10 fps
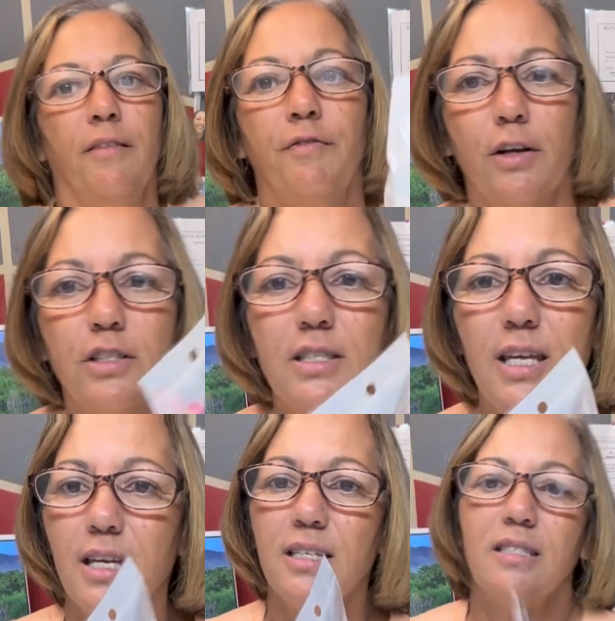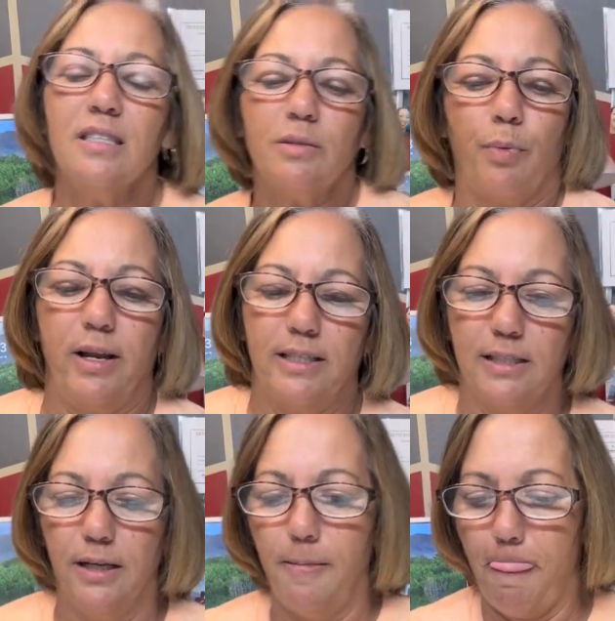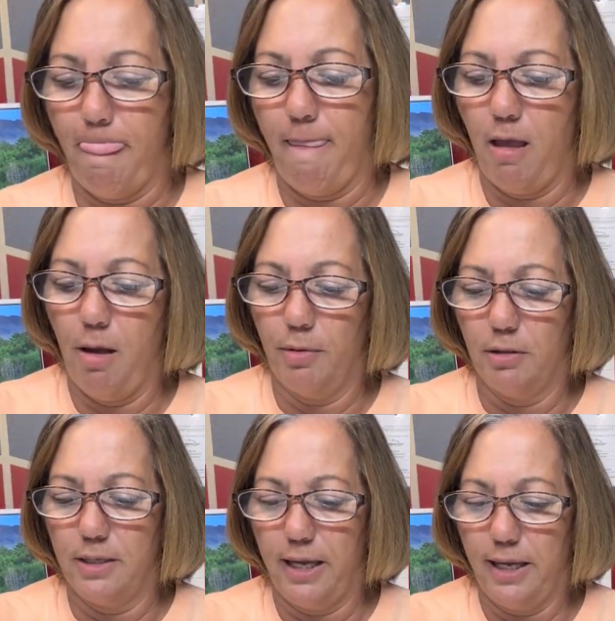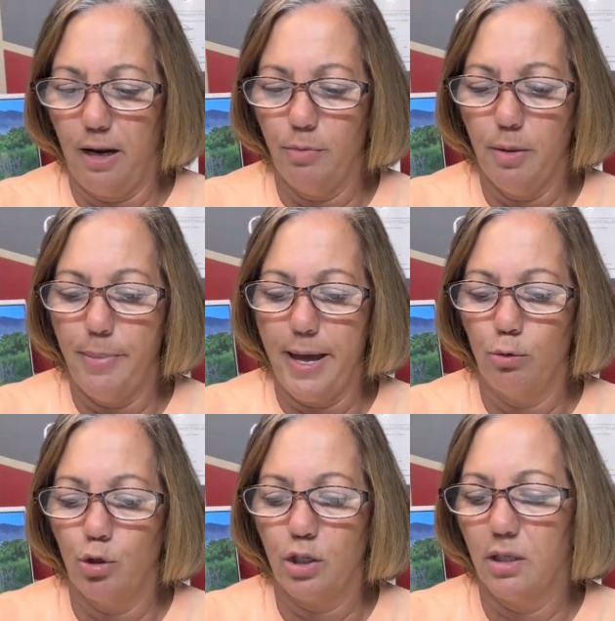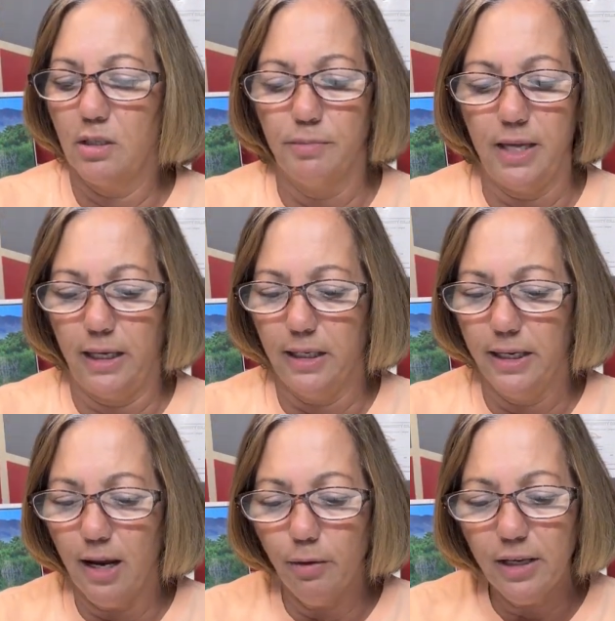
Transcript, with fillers: First thing is this bracelet. I'm going to take it out the pouch because I'm taking it out